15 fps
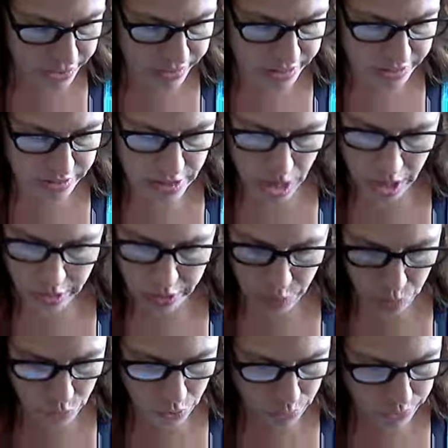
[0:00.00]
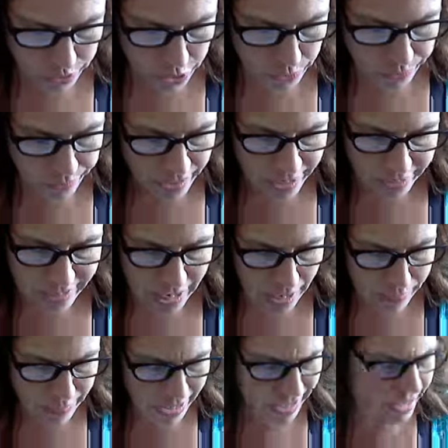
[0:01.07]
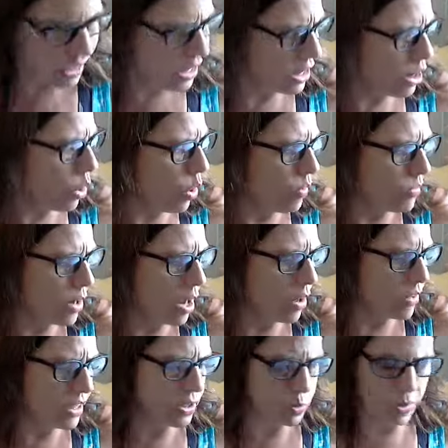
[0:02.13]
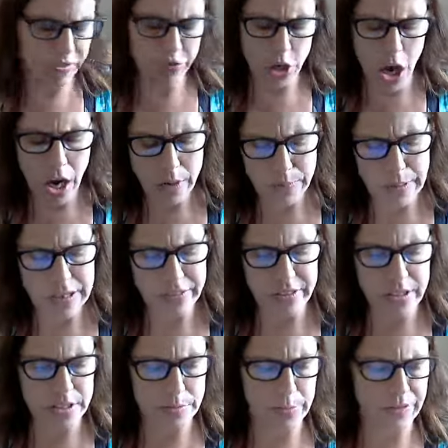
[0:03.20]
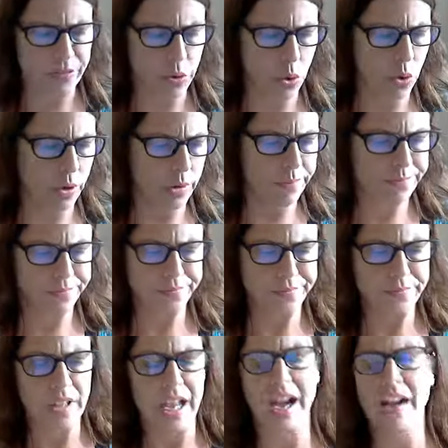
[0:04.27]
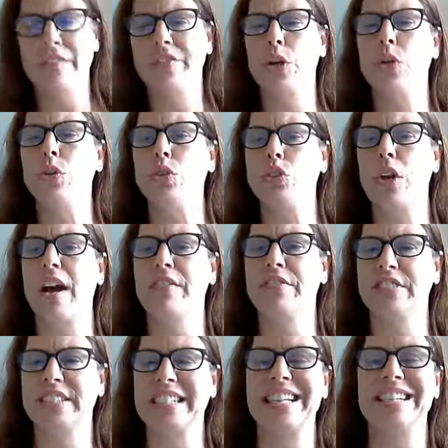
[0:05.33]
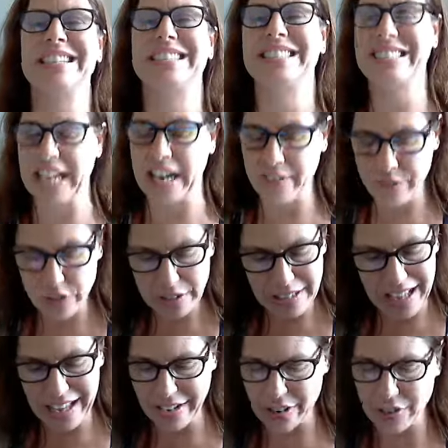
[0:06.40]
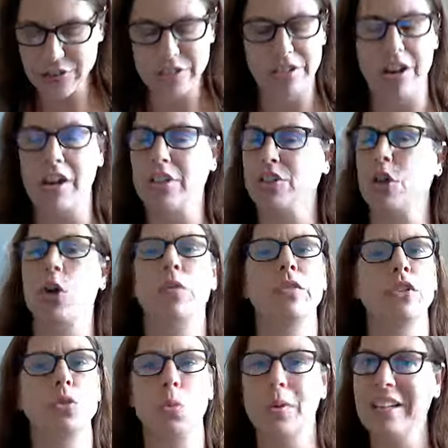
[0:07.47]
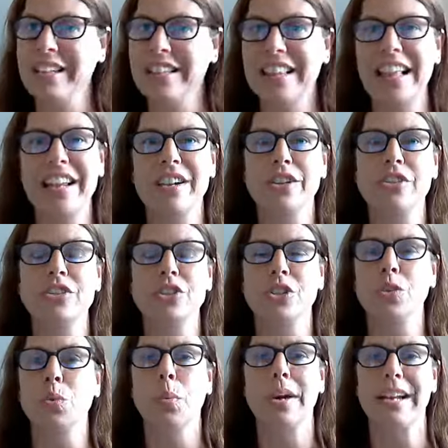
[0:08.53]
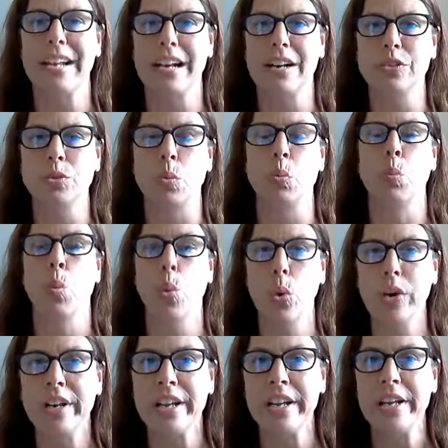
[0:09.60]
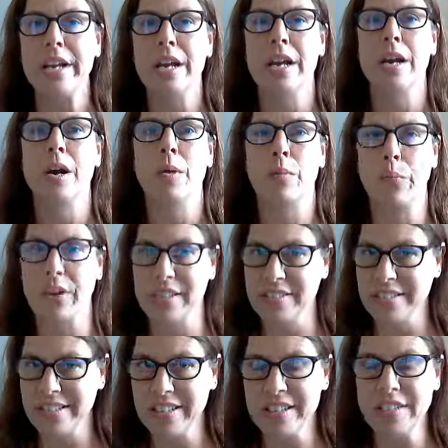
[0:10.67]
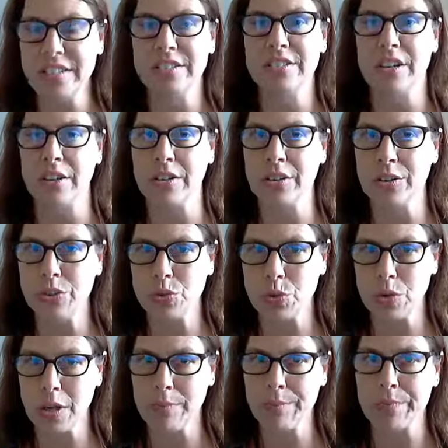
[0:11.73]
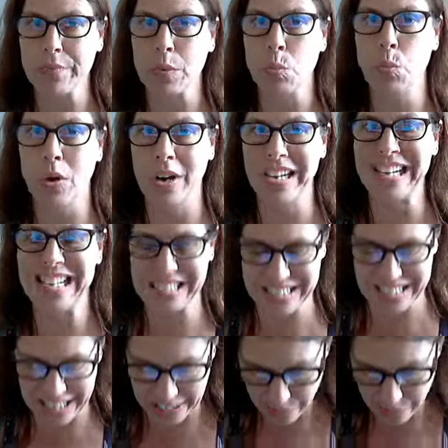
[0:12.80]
this other word with you. Now, I'm not going to go over all this. We've talked about this before. I've told you I've sent several letters, gosh, over 20 letters to the White House warning President Donald Trump what is getting